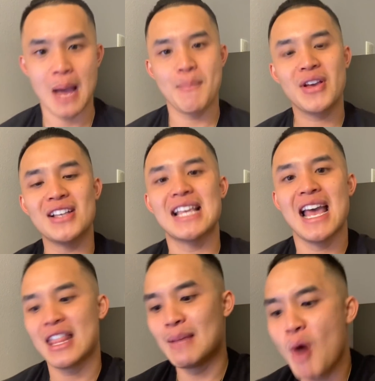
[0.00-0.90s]
because
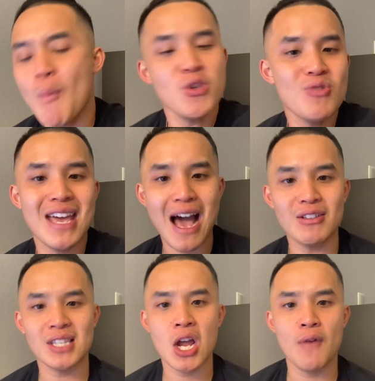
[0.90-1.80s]
the moment you get
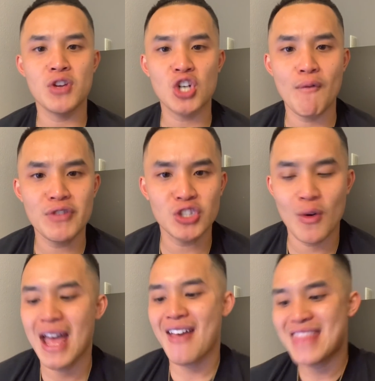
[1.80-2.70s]
outside of your comfort zone,